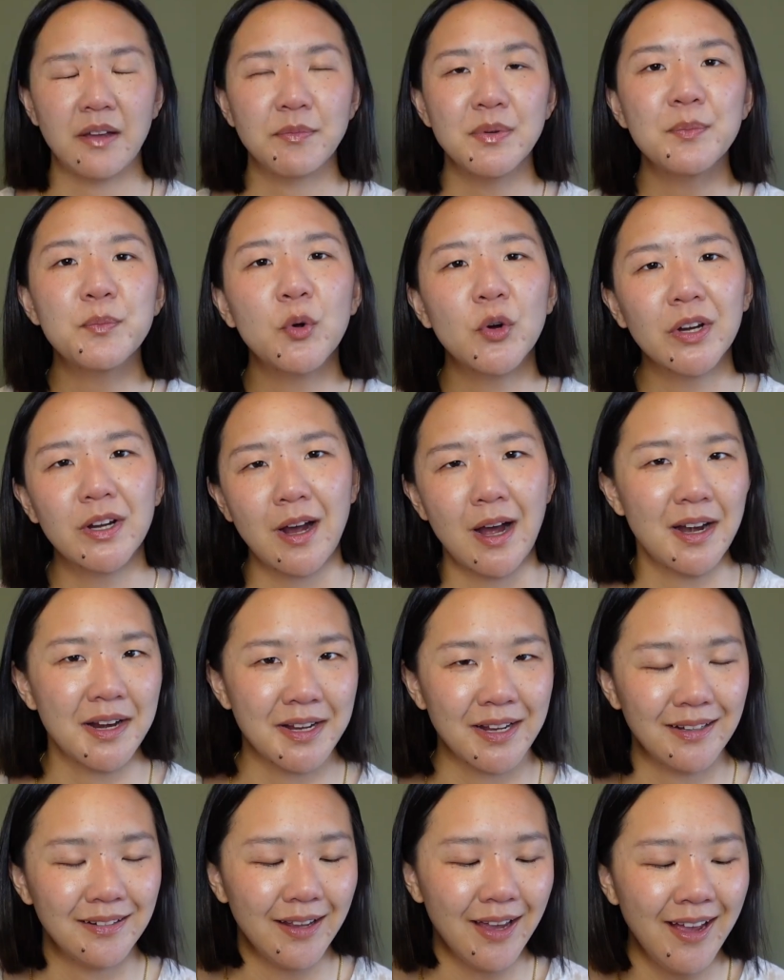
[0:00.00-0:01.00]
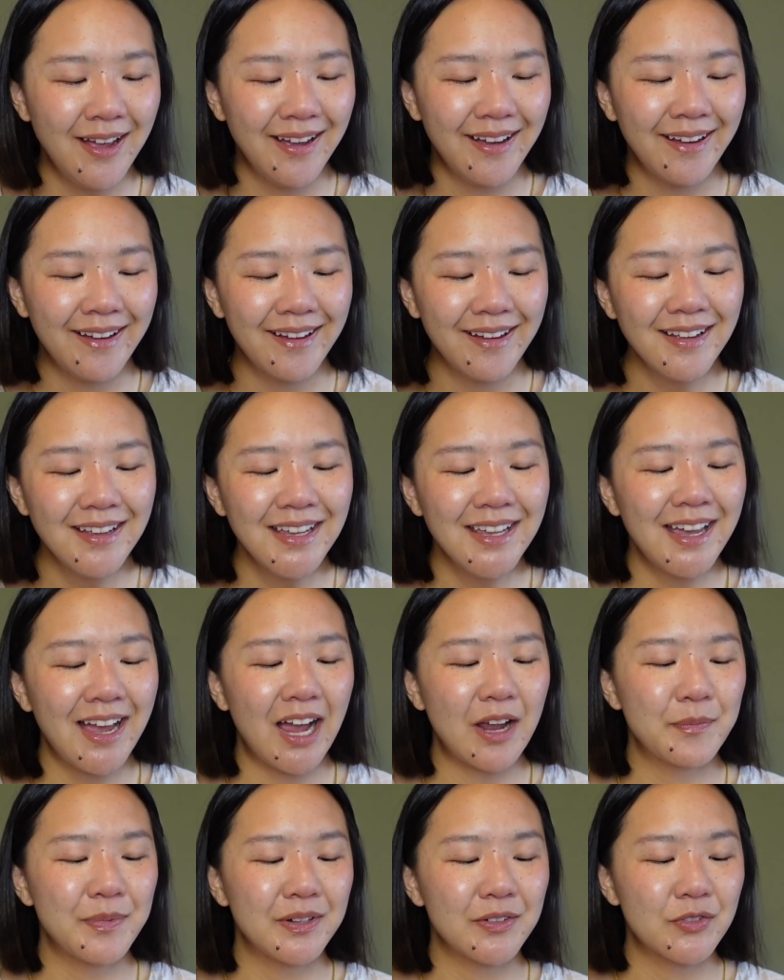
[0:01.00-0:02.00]
I've been boycotting it.
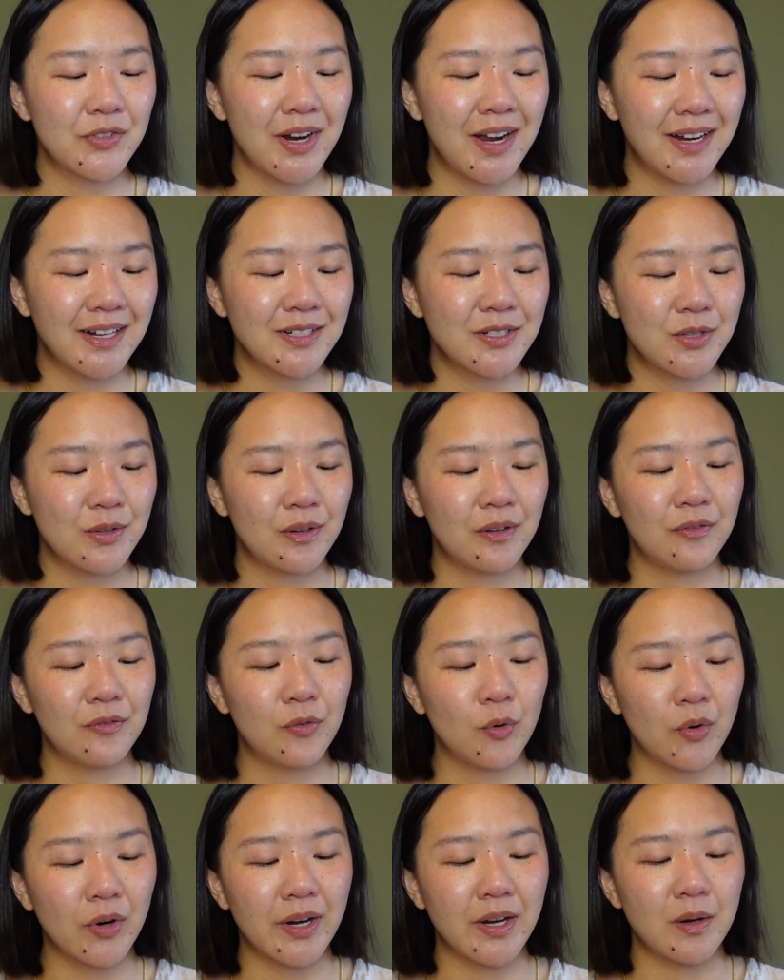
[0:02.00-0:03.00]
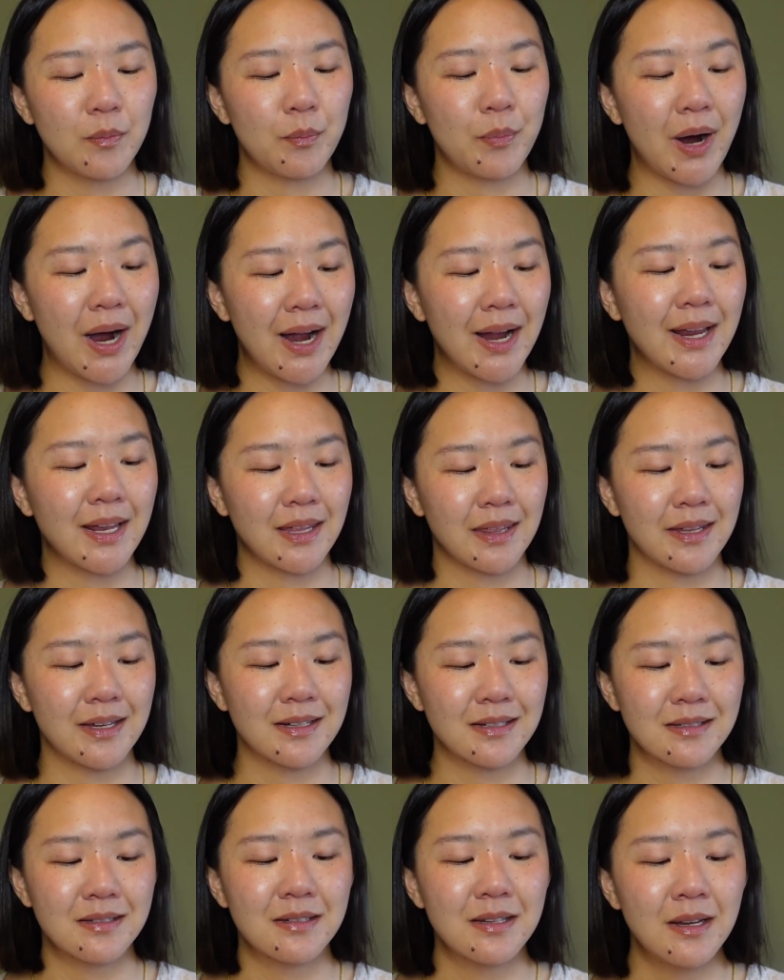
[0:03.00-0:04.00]
I've been trying to avoid buying
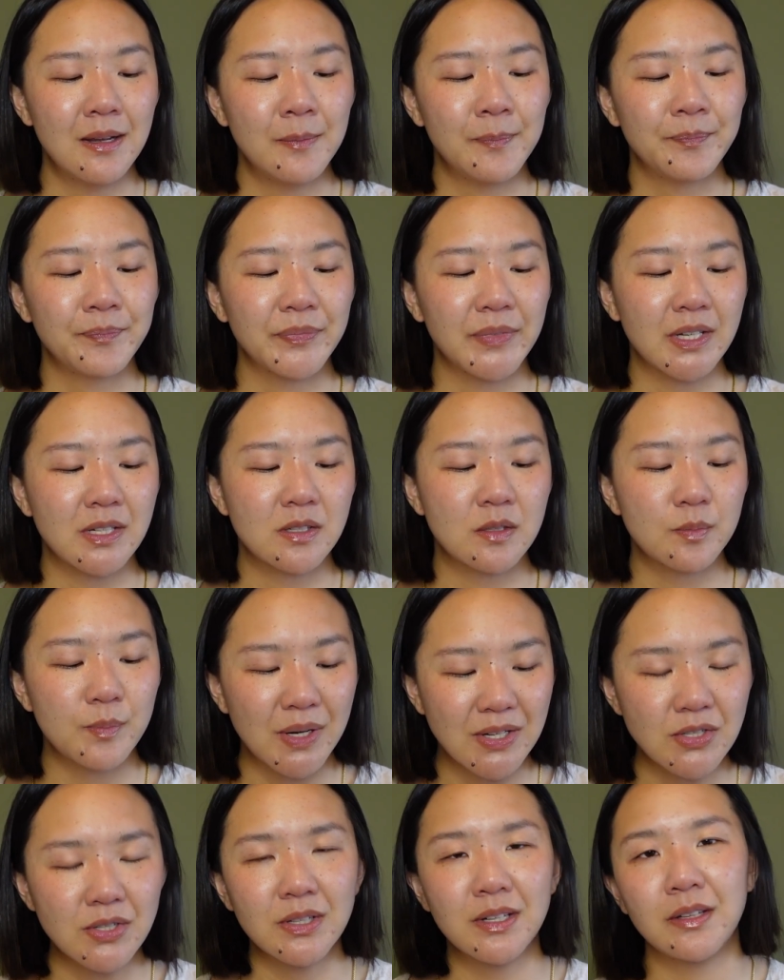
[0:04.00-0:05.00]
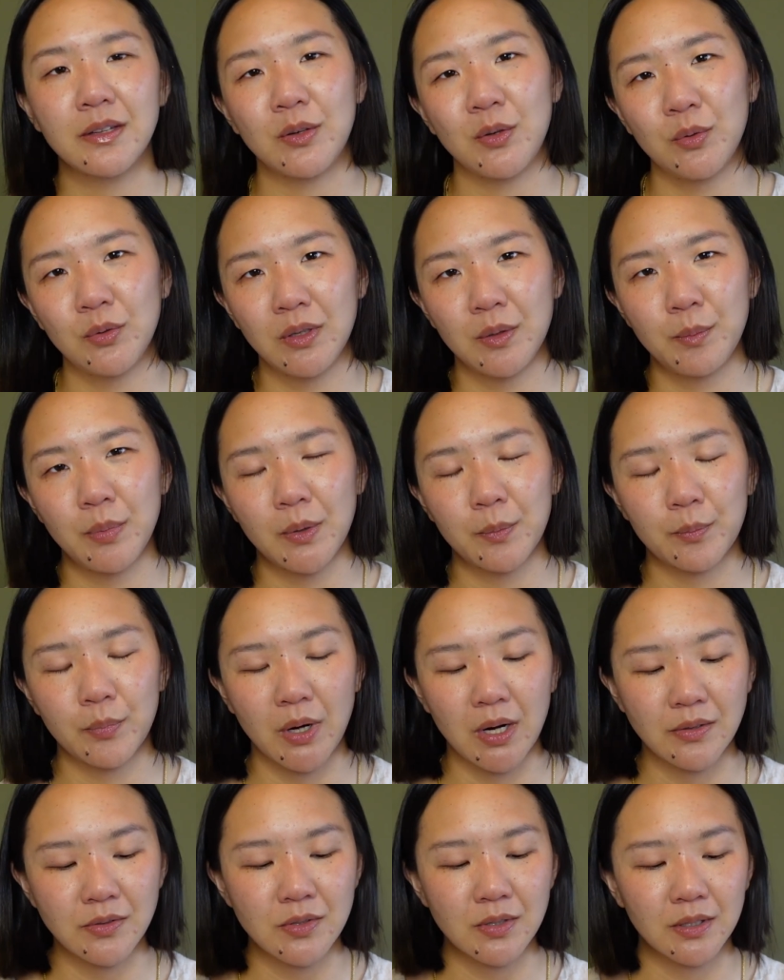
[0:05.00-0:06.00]
this, especially the Hoola
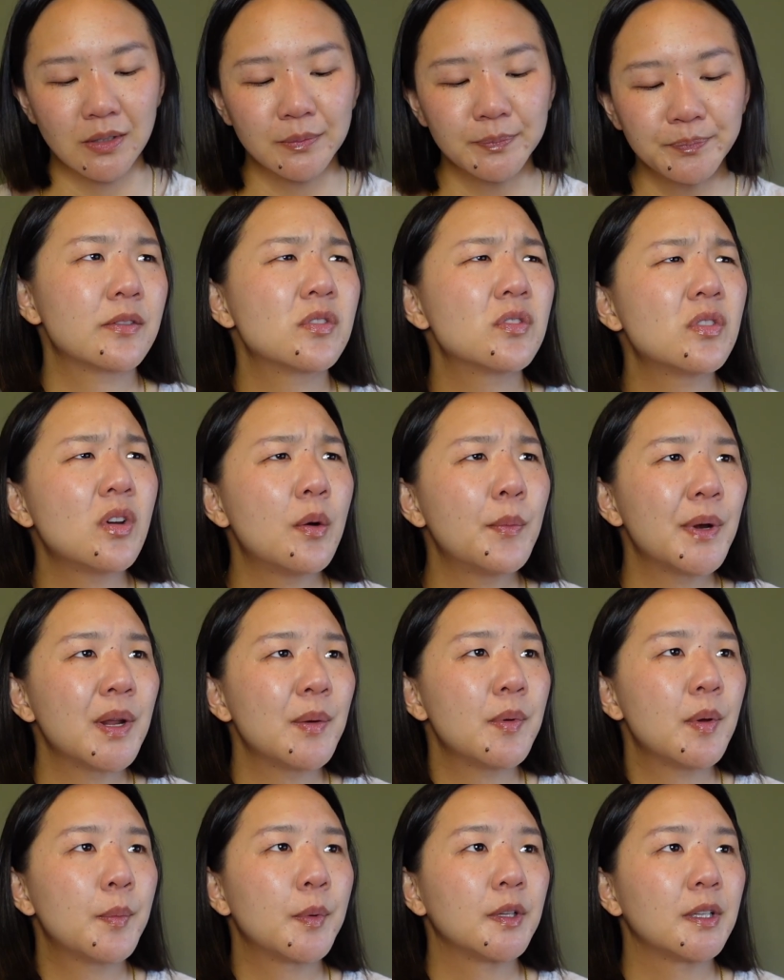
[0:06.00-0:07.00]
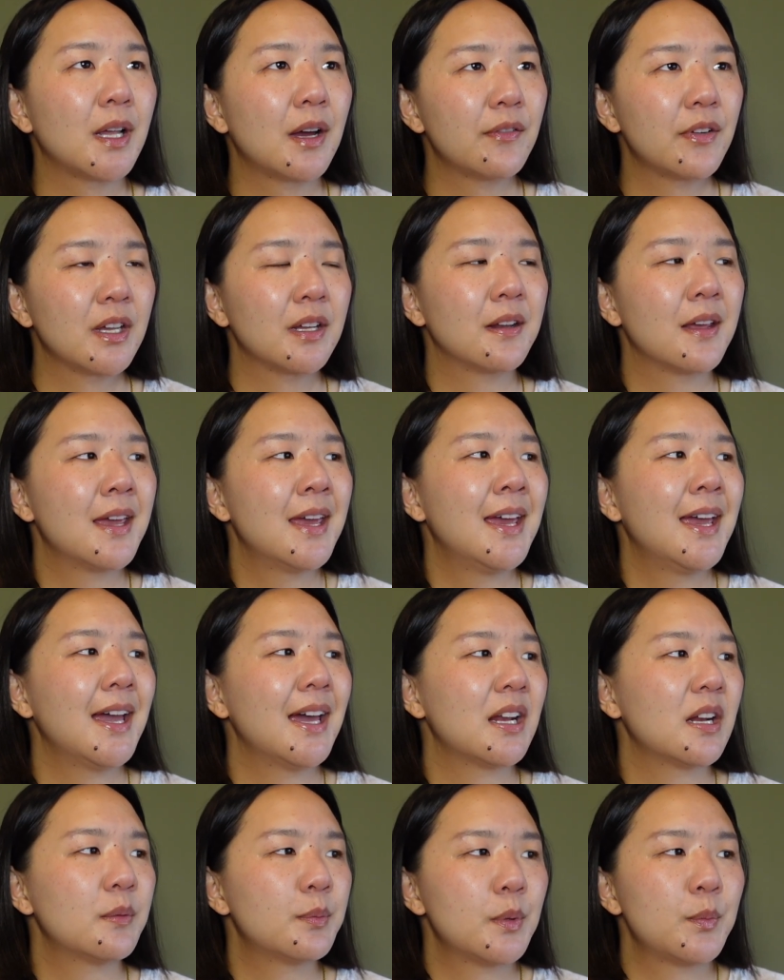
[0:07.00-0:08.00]
bronzer. So many people love it,
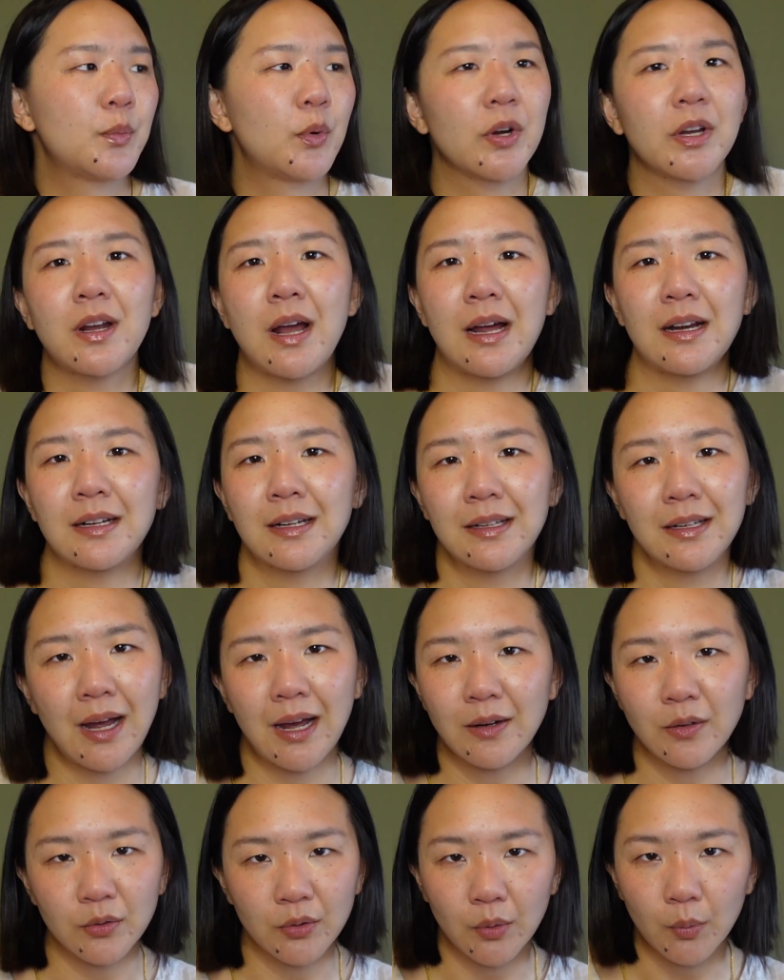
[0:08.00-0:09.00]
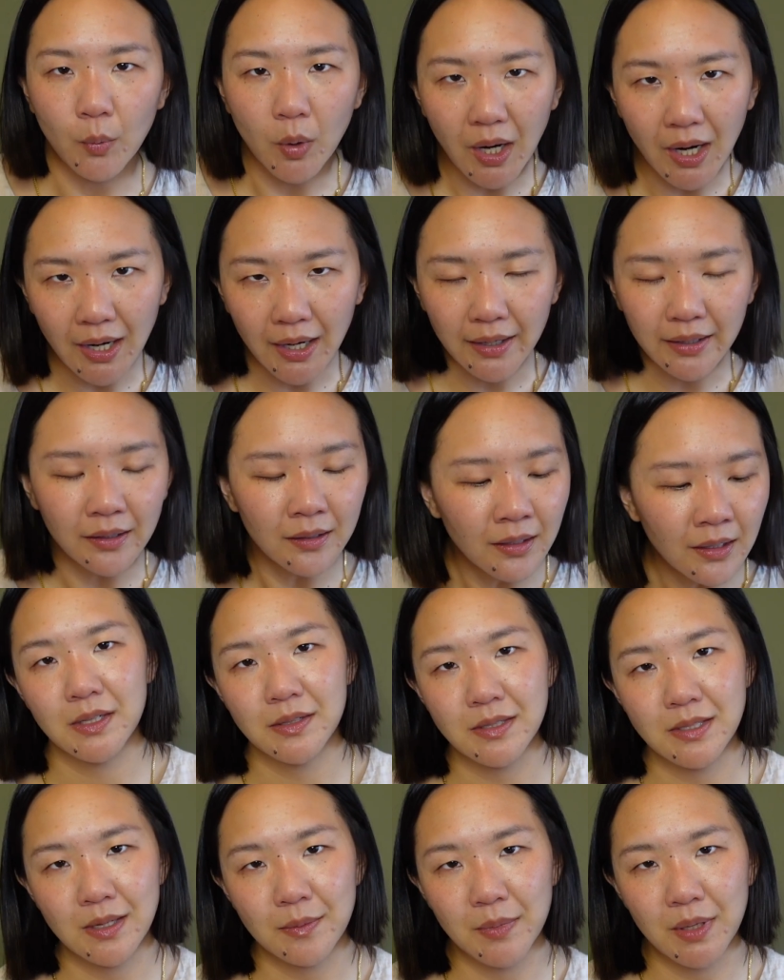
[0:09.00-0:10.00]
and I've been boycotting it. I don't know why.
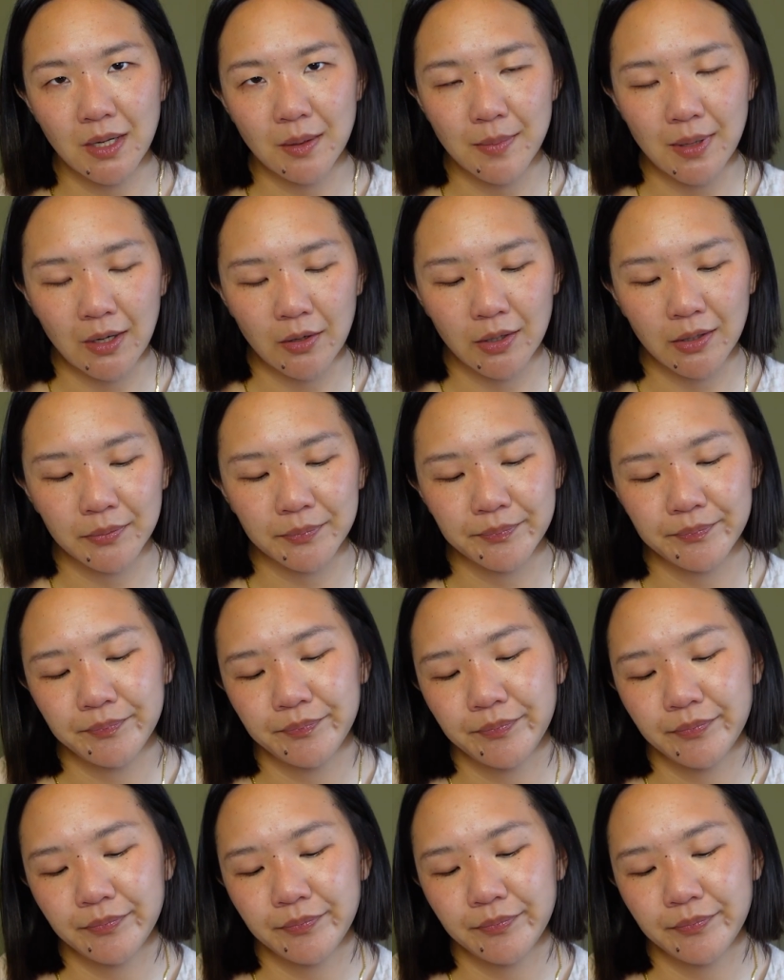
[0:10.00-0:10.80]
There's something about it.